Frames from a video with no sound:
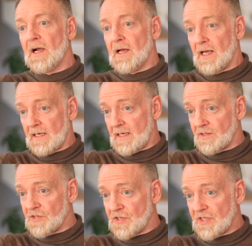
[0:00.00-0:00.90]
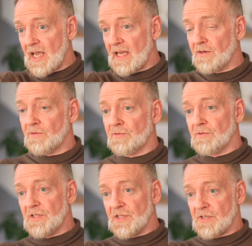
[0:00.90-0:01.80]
another state through
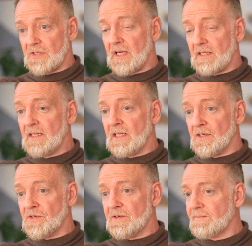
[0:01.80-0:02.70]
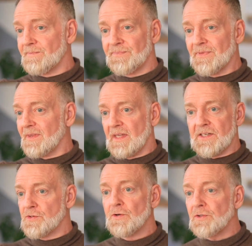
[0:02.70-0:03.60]
these techniques.
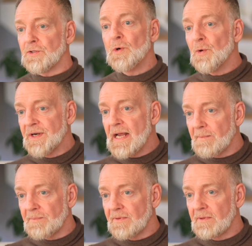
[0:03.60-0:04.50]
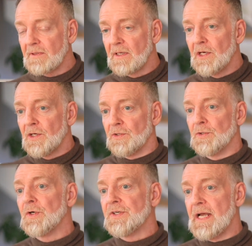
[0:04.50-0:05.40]
That's not your depth.
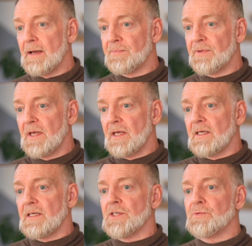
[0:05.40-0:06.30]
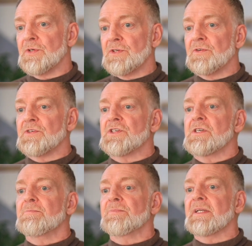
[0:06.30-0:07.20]
Your depth is when you
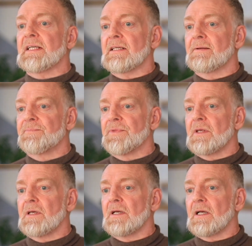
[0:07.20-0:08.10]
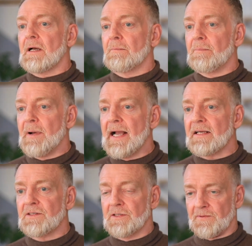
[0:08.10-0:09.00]
simply come
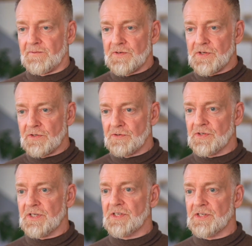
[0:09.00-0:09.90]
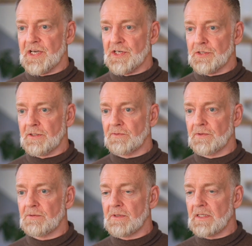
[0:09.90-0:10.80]
back to the physical sensation of
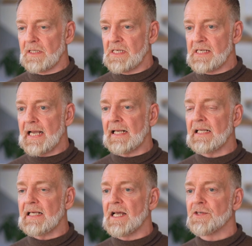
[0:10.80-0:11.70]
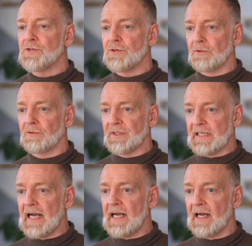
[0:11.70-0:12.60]
you exactly as you already
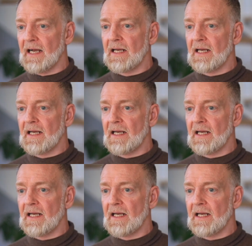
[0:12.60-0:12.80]
are.